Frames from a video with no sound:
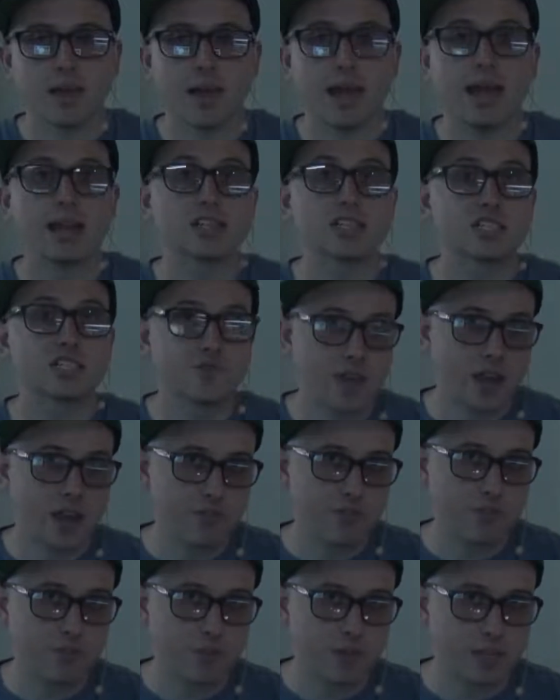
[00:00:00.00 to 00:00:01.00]
and his
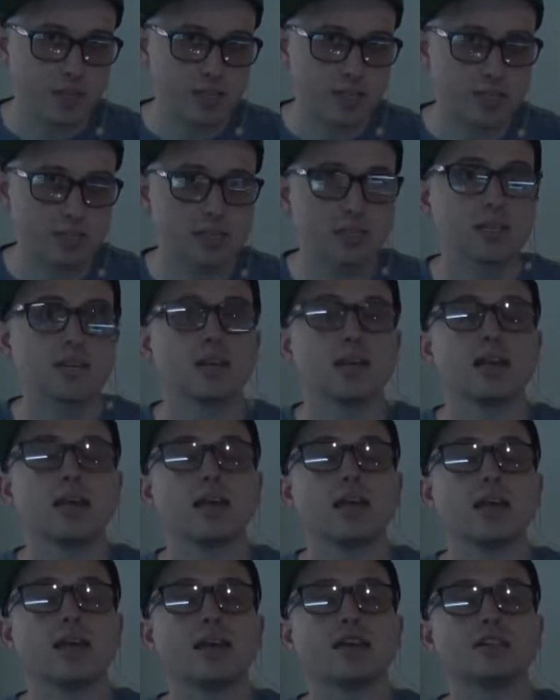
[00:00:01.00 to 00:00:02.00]
faithfulness
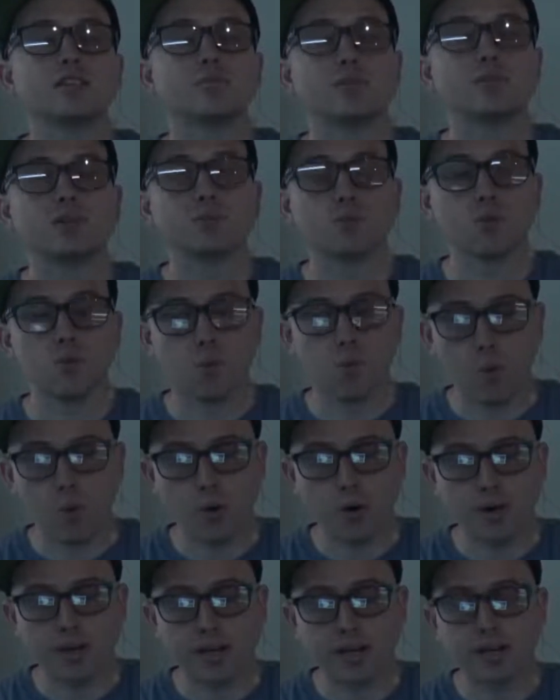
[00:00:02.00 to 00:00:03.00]
is being
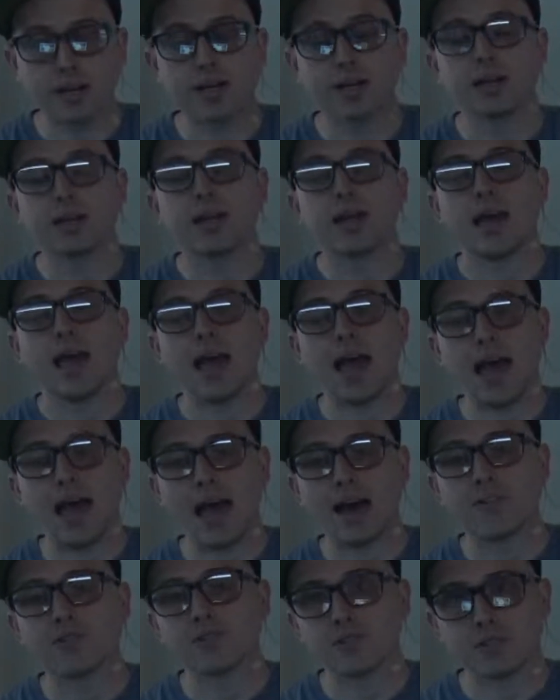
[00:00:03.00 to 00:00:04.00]
rewarded
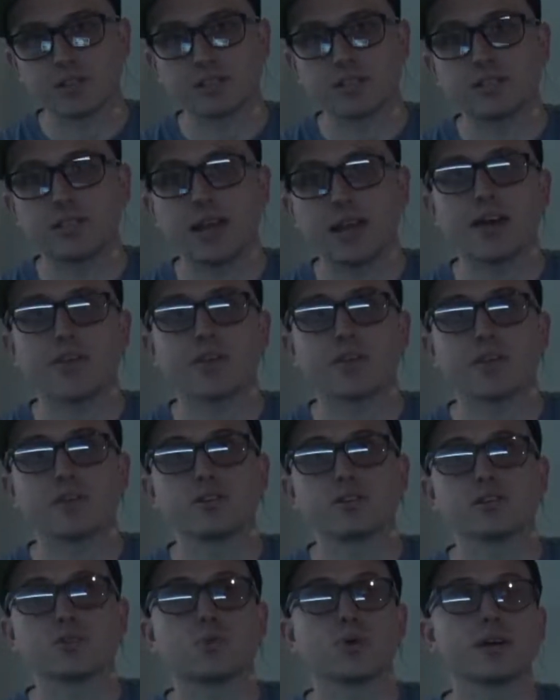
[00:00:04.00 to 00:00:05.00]
after his death,
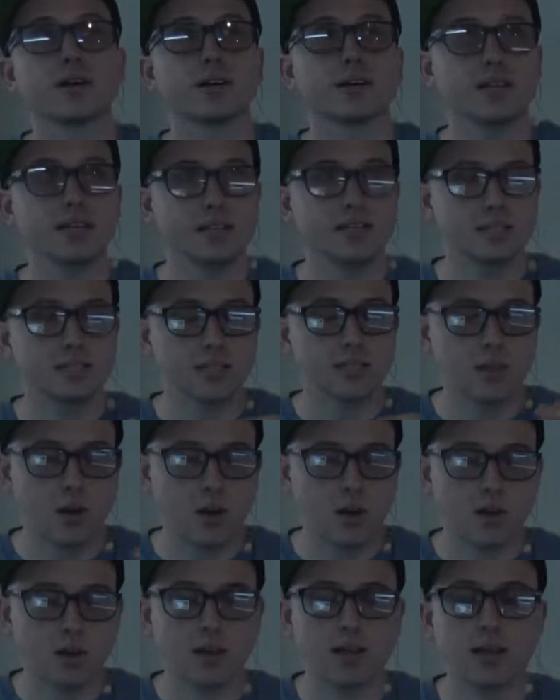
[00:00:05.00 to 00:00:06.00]
to where he's
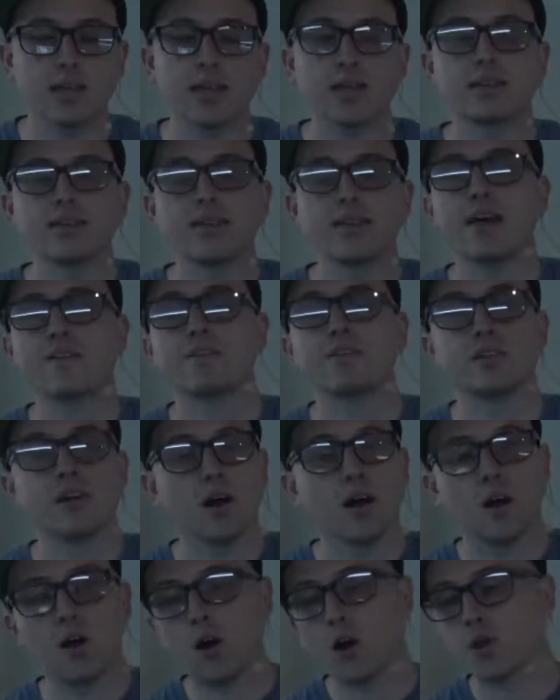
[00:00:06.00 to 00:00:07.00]
in heaven
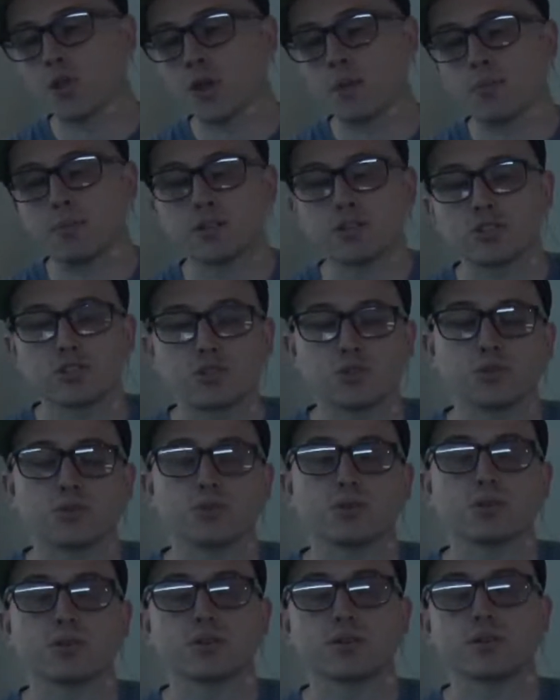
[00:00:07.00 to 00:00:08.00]
all that much
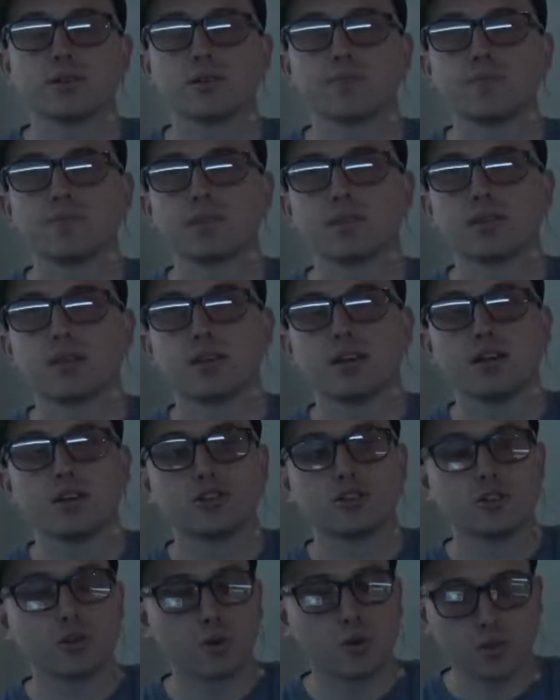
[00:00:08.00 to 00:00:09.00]
sooner.
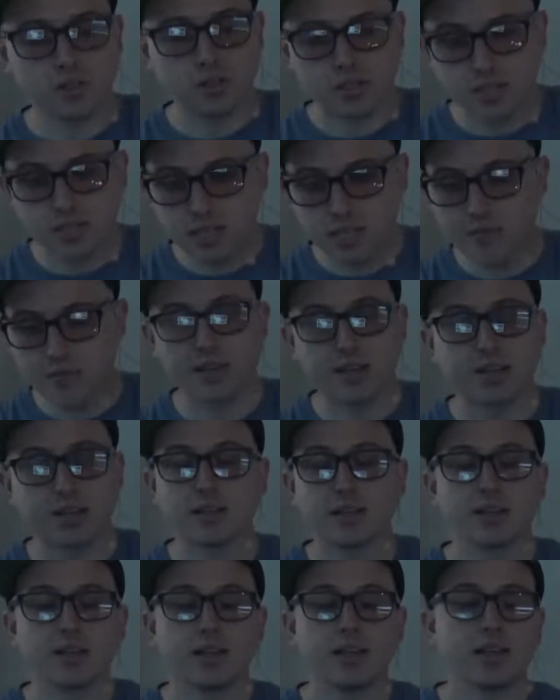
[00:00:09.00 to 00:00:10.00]
So Stephen,
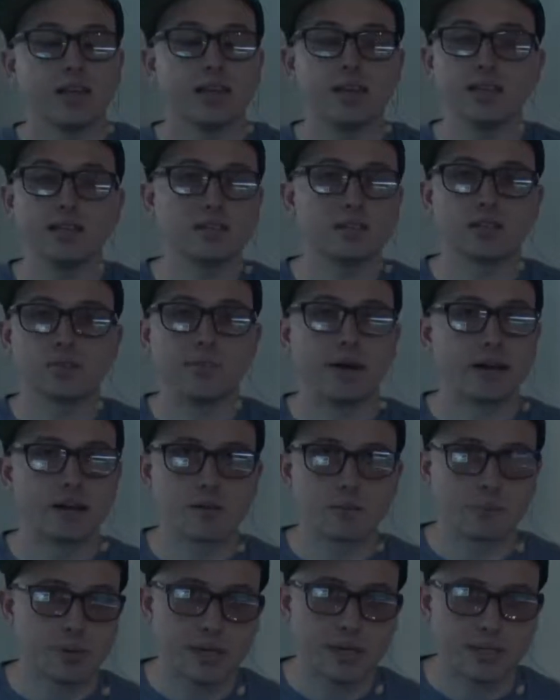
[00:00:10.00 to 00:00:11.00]
he's in a better
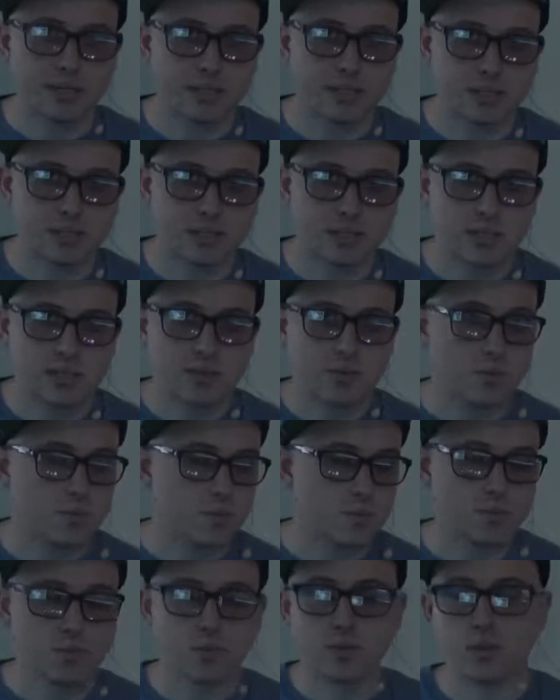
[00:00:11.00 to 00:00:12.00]
place
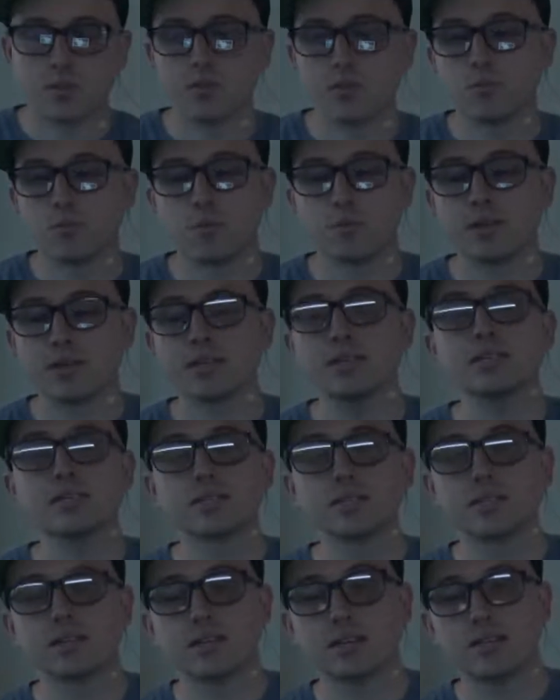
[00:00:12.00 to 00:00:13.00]
when the moment
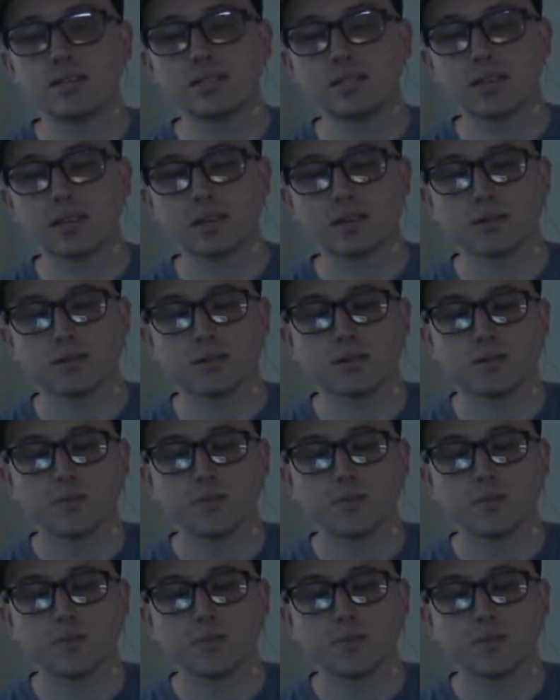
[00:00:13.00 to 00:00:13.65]
he's killed,